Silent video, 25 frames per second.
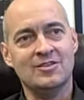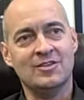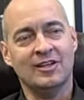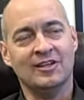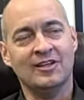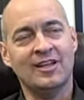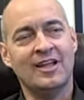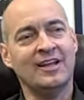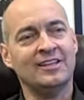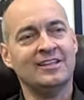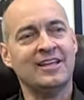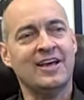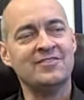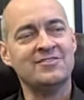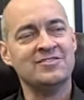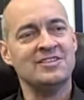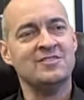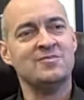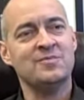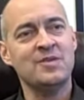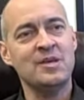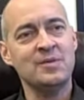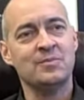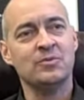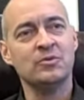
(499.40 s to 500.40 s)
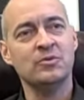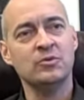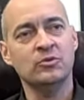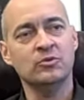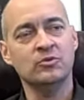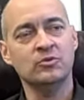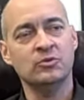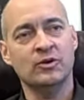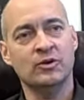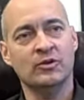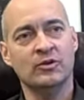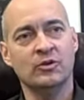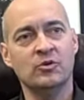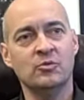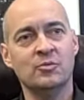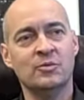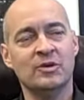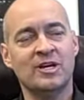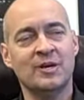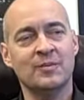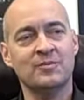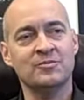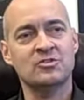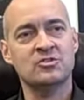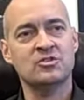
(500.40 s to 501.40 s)
a lot of I've seen people who
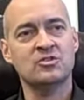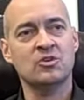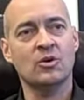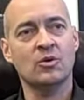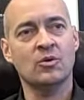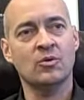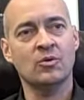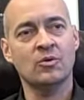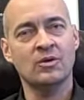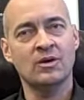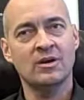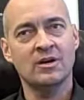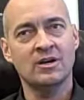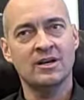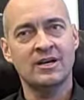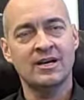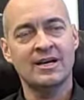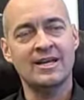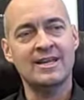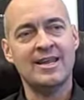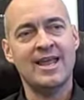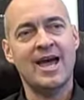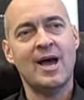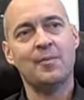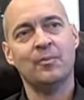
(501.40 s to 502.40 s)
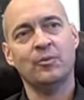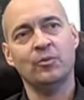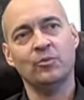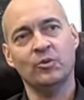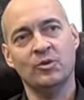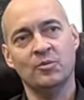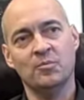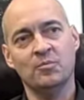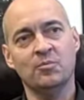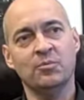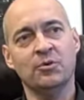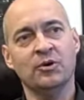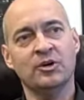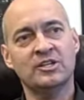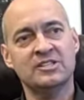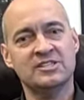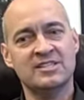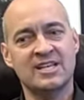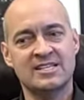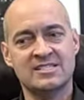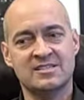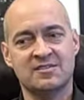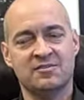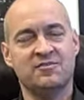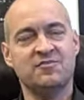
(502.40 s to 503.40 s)
become so enamored with books
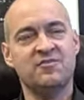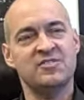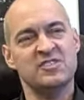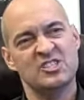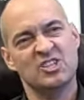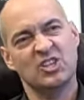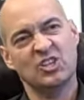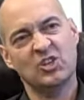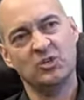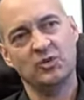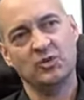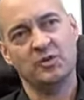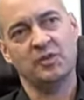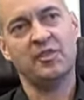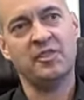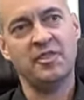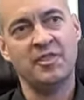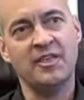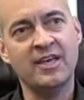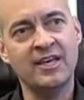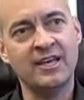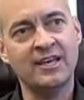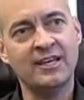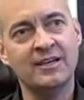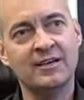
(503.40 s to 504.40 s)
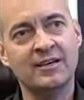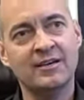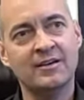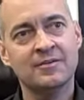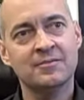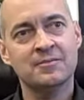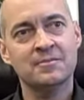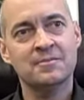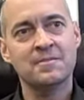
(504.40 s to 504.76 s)
as a physical thing